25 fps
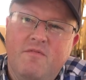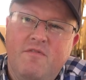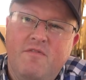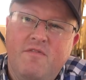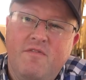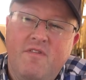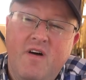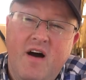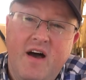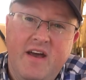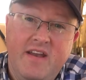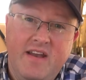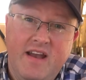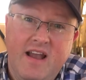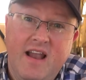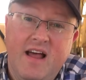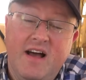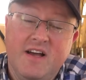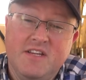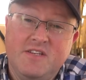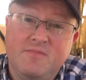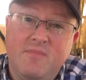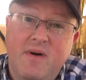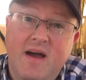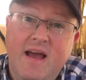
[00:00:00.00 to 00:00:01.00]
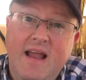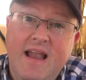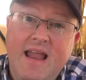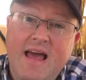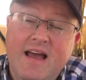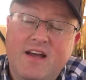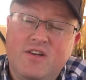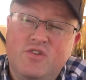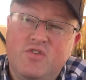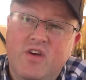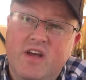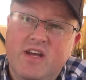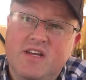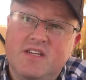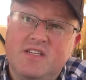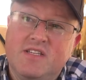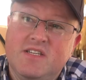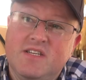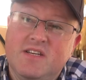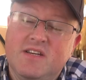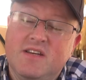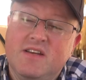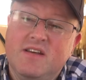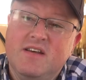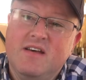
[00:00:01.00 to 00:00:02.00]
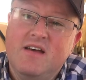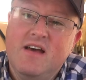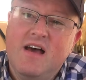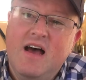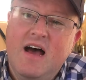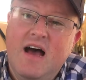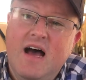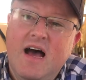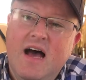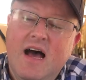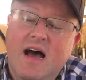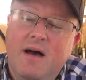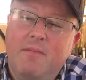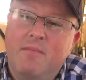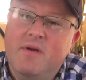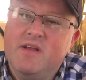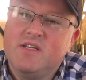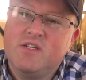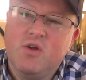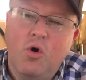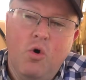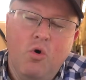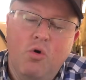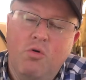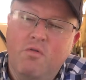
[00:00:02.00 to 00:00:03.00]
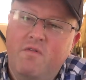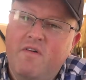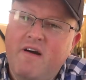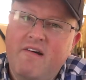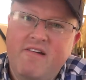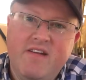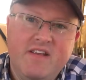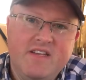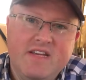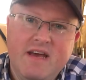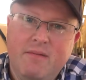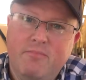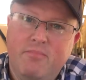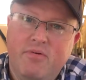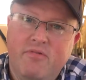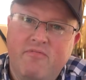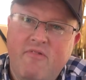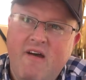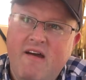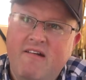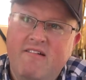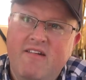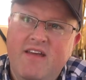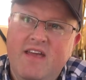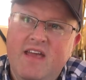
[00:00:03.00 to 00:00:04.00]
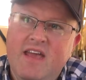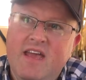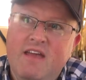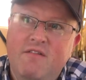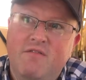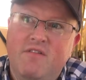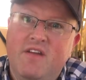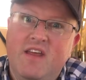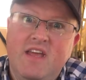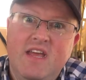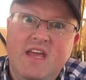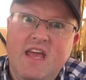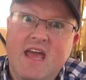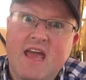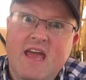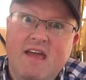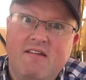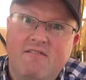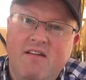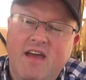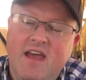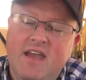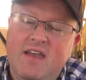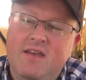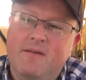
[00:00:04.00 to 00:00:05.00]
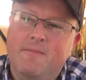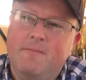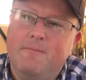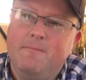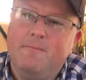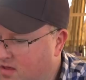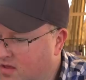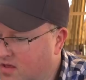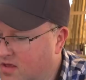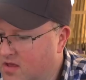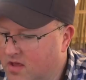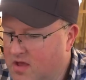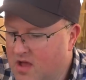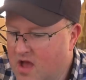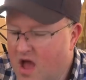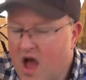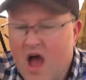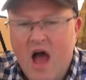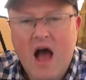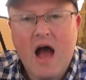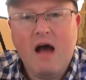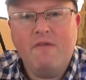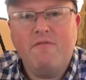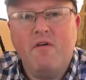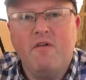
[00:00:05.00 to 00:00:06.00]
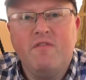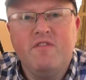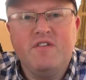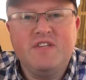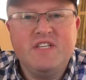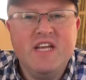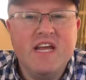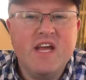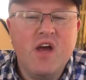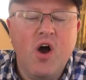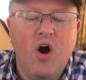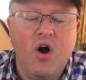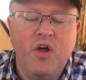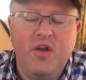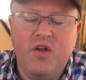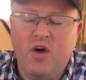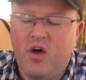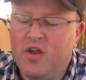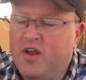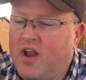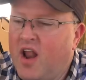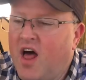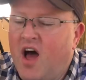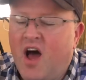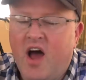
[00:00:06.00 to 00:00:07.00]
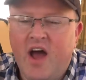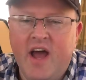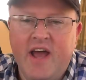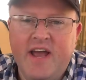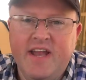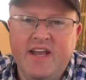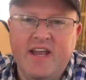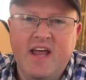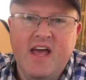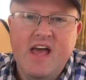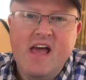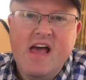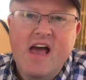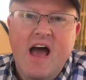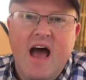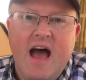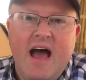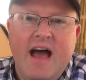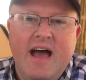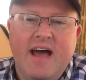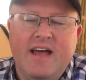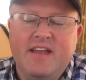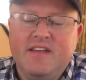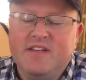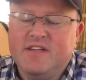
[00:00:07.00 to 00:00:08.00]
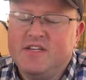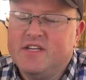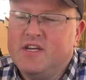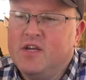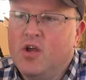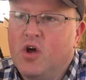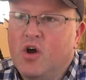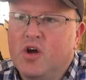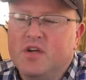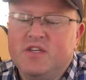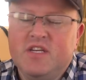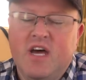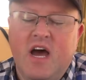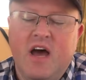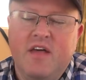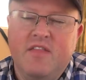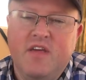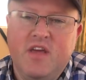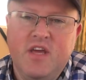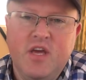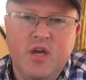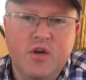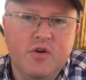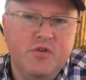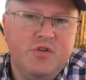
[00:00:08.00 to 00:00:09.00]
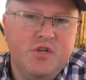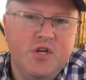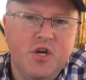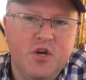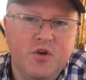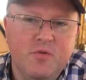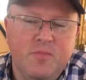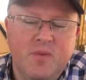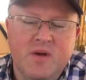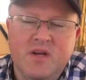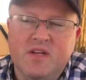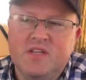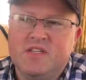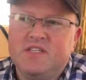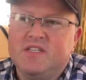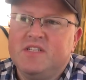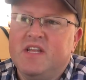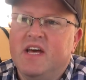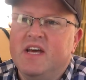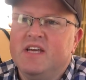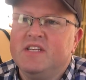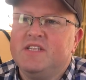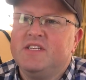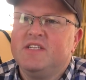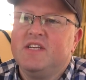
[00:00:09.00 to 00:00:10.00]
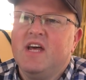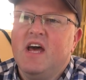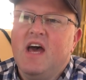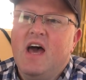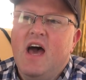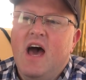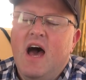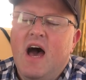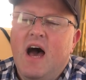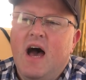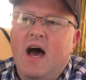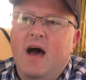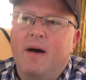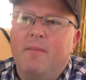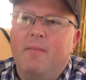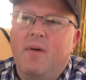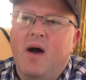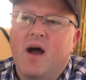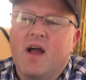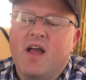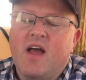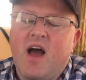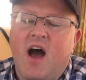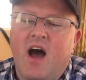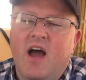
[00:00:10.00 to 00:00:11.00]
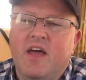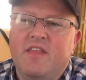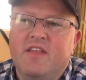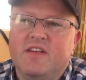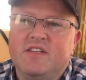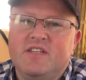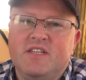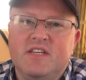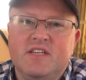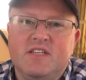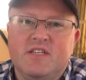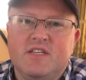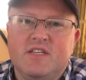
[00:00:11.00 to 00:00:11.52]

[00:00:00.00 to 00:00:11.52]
finalised my electrics. Um, it's all very temporary, even a year in. I've obviously gone online and looked at other YouTubers. There's um, a guy that's